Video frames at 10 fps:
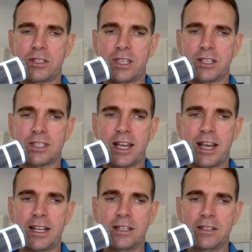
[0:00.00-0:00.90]
Get
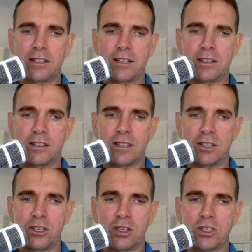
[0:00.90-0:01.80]
started.
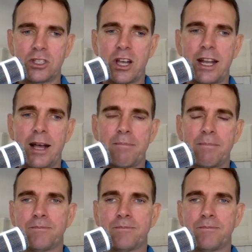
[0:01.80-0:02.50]
And you can sign up.